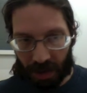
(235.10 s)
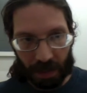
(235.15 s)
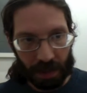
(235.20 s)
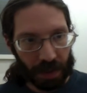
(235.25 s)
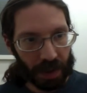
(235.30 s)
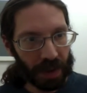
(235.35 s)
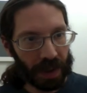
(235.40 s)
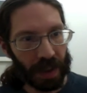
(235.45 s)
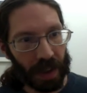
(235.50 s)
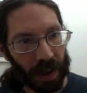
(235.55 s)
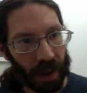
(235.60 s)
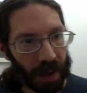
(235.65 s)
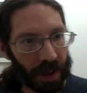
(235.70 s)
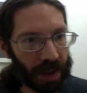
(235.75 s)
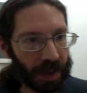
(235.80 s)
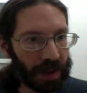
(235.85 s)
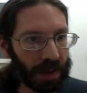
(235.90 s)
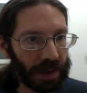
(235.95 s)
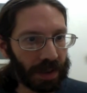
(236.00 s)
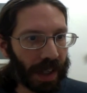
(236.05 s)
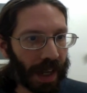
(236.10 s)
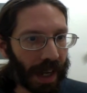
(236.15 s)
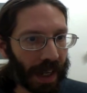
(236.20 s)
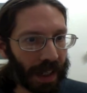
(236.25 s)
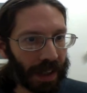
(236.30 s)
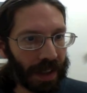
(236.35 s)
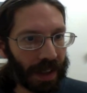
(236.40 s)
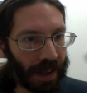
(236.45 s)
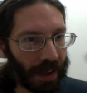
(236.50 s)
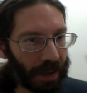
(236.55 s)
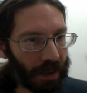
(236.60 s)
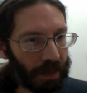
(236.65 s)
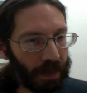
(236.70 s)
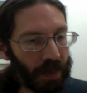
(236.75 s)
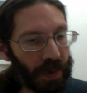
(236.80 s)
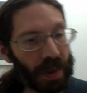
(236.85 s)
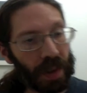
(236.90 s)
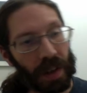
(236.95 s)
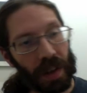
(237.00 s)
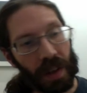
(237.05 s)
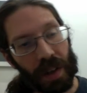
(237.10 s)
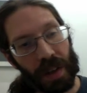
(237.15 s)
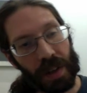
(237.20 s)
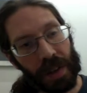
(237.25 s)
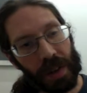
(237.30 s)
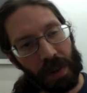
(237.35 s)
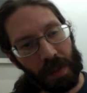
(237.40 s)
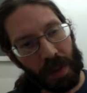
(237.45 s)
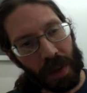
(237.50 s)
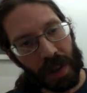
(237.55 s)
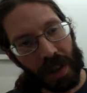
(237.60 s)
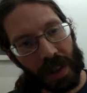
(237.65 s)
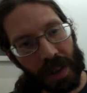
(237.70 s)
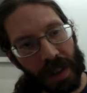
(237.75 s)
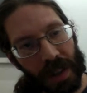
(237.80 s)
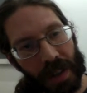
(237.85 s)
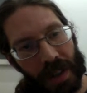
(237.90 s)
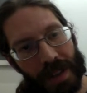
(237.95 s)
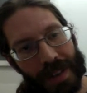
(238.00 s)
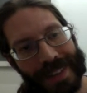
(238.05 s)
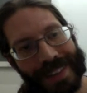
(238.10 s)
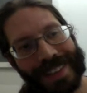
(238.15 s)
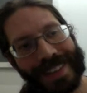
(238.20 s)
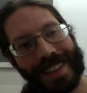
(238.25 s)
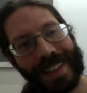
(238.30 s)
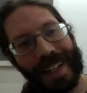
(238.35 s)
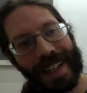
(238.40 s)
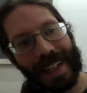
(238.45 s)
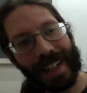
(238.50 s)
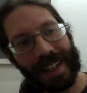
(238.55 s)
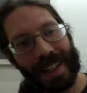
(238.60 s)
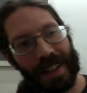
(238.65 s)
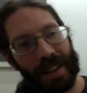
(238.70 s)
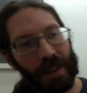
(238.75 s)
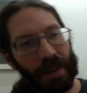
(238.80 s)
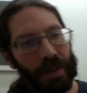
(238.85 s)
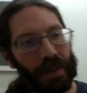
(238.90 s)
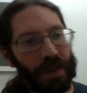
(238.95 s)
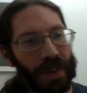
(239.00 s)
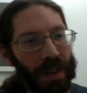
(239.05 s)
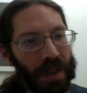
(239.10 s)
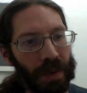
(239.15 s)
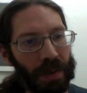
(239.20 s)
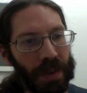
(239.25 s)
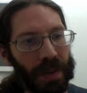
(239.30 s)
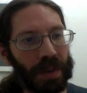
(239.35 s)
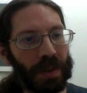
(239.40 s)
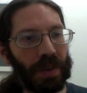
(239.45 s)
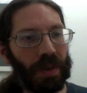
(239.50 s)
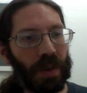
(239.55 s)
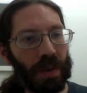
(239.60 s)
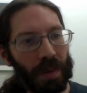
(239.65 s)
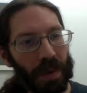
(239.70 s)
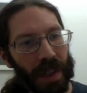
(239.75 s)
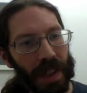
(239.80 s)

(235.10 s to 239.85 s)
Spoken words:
Put the article tag in there. Although Markdown does not interfere with your normal